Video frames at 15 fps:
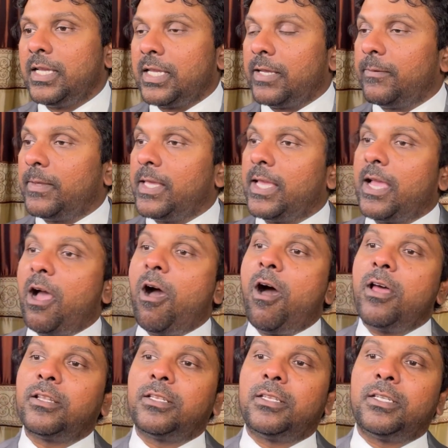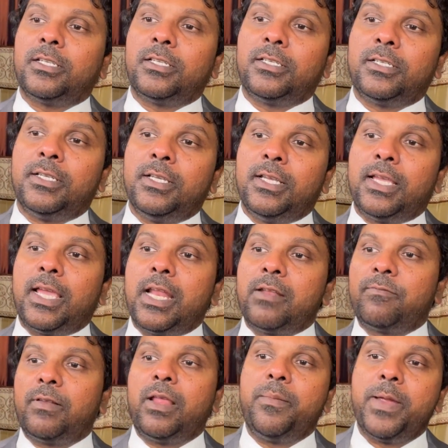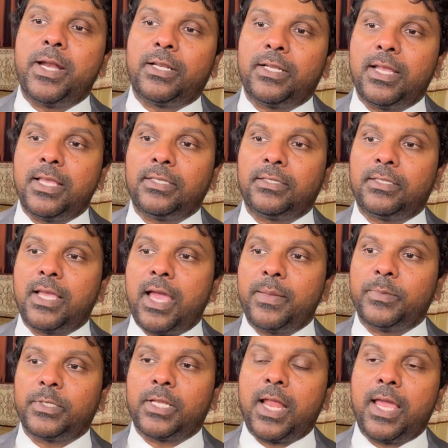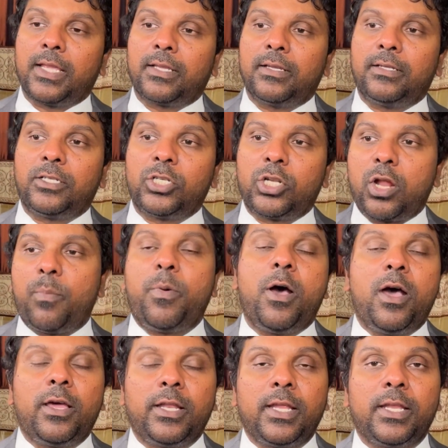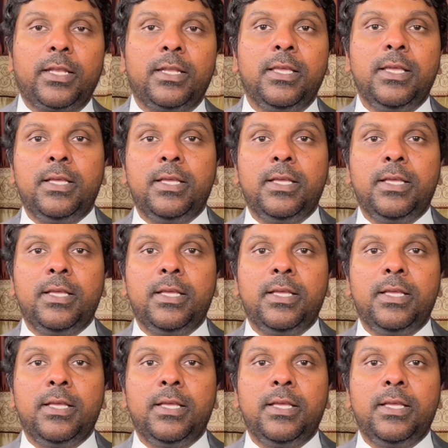if the heart uh, inflammatory enzymes like uh, troponin,